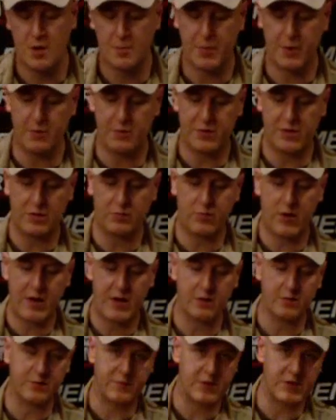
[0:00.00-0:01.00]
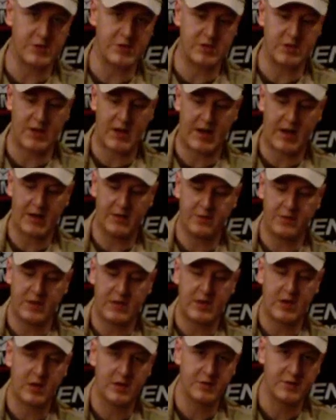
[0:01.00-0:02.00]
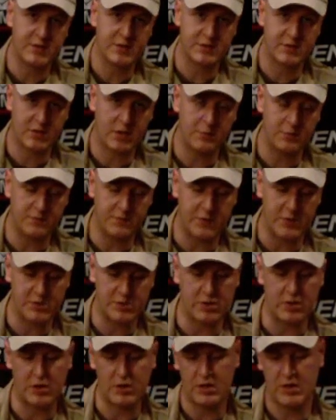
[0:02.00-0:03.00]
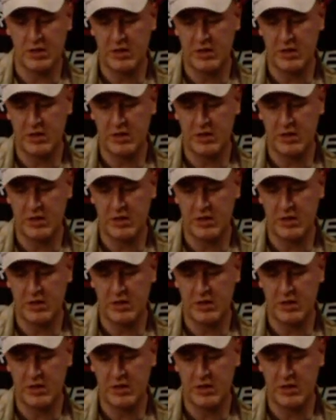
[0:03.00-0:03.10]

both the railed version and the Hunter scoped version.